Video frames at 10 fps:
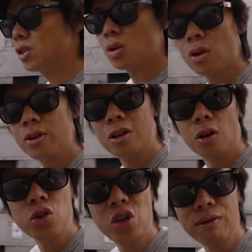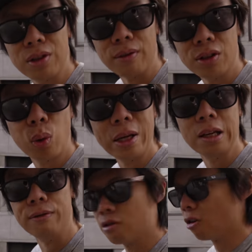It's got like the longevity of a
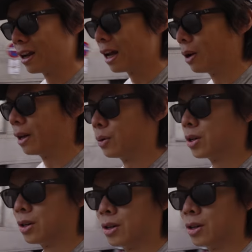Twinkie, for crying out loud.